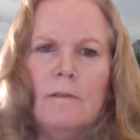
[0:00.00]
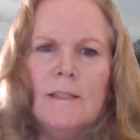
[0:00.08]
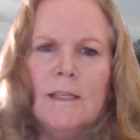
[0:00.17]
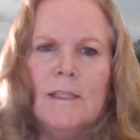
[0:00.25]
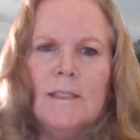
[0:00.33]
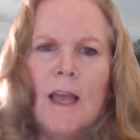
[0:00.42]

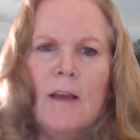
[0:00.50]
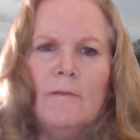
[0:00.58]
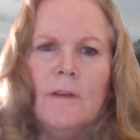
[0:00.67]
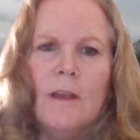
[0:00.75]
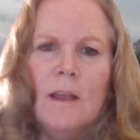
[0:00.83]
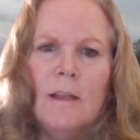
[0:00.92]
residents have
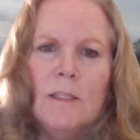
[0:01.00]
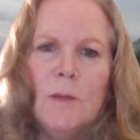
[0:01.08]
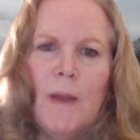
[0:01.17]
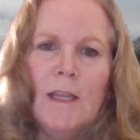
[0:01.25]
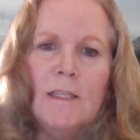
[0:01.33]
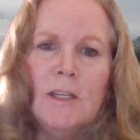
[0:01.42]
to
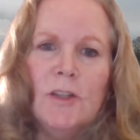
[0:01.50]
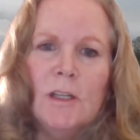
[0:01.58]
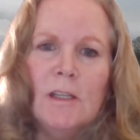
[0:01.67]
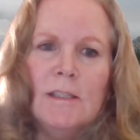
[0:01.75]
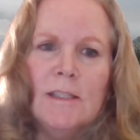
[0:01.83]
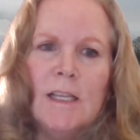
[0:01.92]
pay
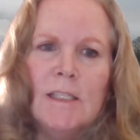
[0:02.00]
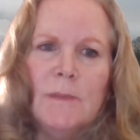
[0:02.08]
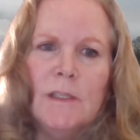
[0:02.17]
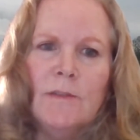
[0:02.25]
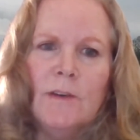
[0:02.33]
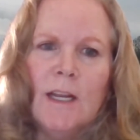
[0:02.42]
additional
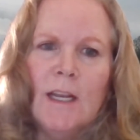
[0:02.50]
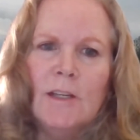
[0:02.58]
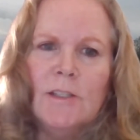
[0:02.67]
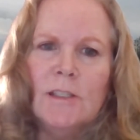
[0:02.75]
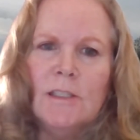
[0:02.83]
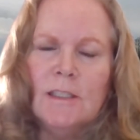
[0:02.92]
assessments for
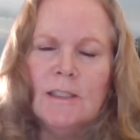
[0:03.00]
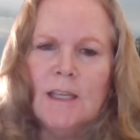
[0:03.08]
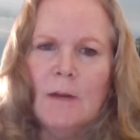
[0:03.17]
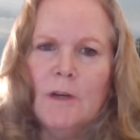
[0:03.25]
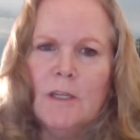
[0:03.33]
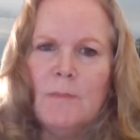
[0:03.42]
connections to
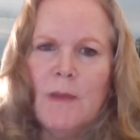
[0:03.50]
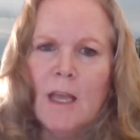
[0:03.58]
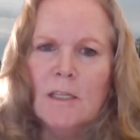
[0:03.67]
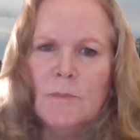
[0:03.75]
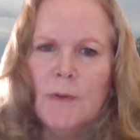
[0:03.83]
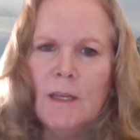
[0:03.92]
Sandwich
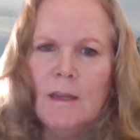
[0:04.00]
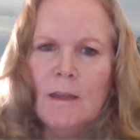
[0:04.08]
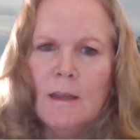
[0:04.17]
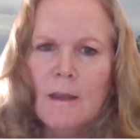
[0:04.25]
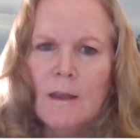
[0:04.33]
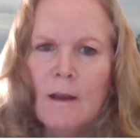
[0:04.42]
Mashpee,